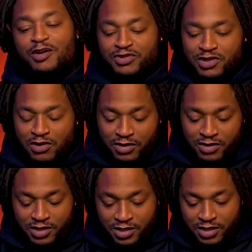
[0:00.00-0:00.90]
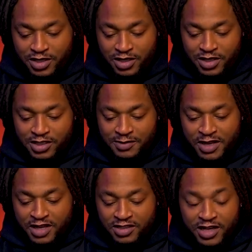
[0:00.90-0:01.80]
episode of the
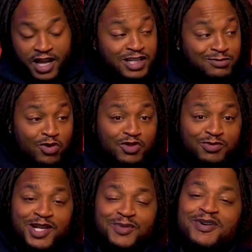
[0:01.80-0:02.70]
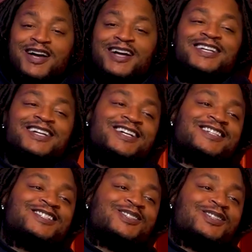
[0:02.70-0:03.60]
Smash and Dash Sports Betting
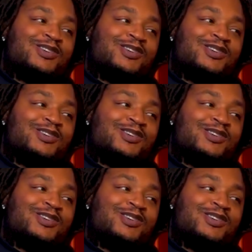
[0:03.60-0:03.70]
Podcast.